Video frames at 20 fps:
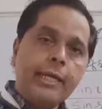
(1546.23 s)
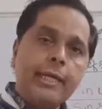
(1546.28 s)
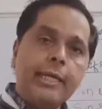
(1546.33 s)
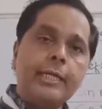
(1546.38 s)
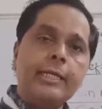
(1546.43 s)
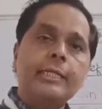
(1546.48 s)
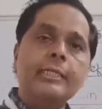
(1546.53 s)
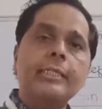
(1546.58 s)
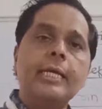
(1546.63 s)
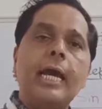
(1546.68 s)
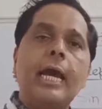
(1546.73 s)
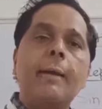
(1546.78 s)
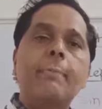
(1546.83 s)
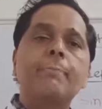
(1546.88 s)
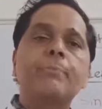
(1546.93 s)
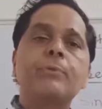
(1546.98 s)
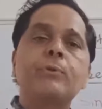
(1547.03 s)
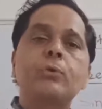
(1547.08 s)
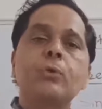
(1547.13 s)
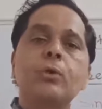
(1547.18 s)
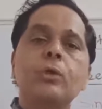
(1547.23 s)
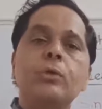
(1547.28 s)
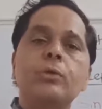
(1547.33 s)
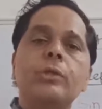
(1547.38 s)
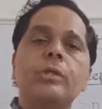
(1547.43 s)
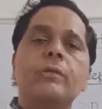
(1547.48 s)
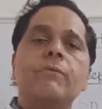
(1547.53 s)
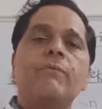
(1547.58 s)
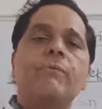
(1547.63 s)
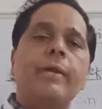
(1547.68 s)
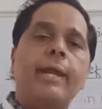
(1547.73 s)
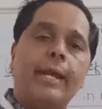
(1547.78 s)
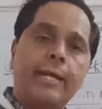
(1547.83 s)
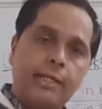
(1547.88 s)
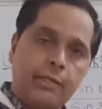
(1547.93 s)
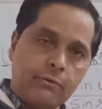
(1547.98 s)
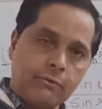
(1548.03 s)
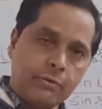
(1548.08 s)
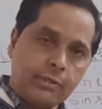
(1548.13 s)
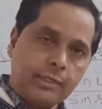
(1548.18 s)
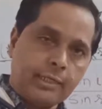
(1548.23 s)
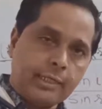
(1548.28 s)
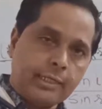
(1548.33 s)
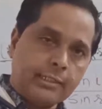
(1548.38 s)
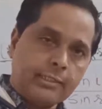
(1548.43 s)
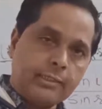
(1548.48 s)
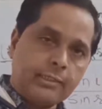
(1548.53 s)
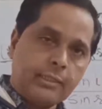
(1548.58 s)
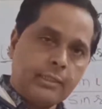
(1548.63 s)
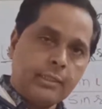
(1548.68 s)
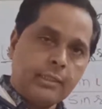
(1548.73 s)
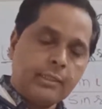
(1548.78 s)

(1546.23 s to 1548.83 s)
It is absolute refractive index.